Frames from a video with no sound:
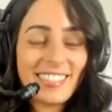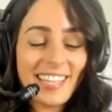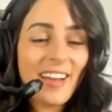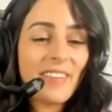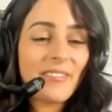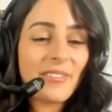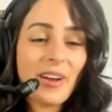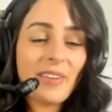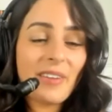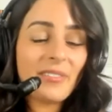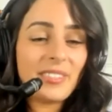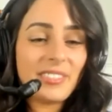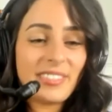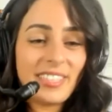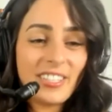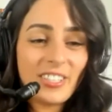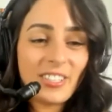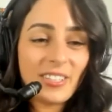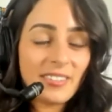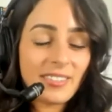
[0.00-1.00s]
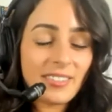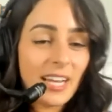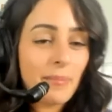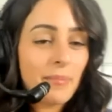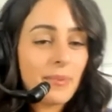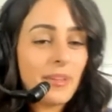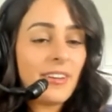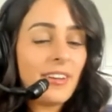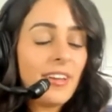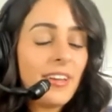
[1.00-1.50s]
to have conversations that I've
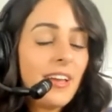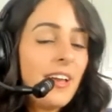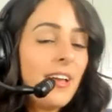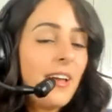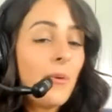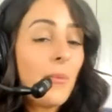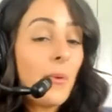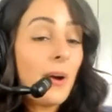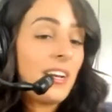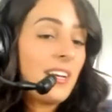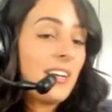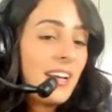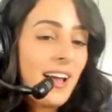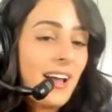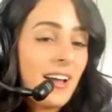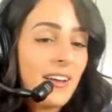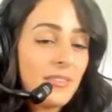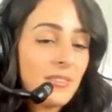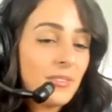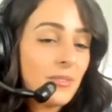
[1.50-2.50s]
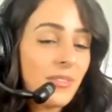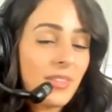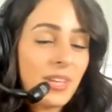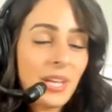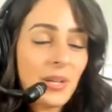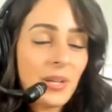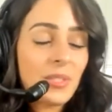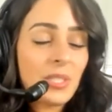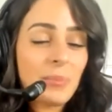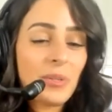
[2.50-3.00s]
been wanting to have. So thank
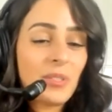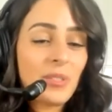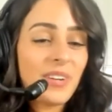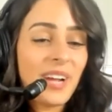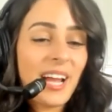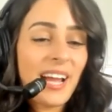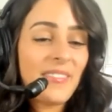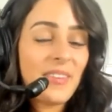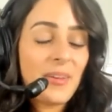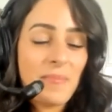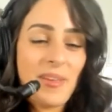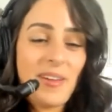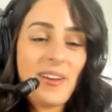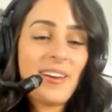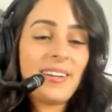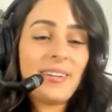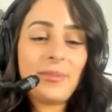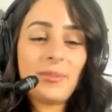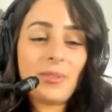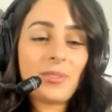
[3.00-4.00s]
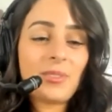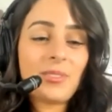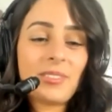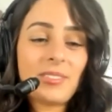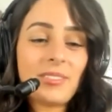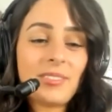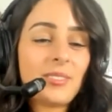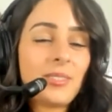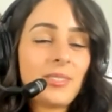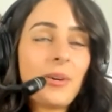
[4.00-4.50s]
you so much for having me on. It was
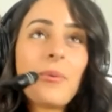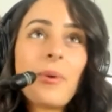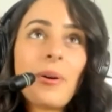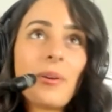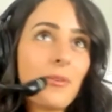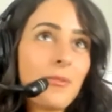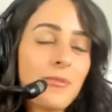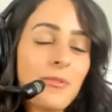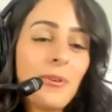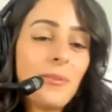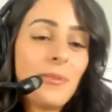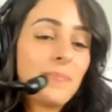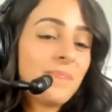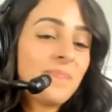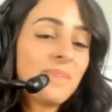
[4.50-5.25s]
so wonderful.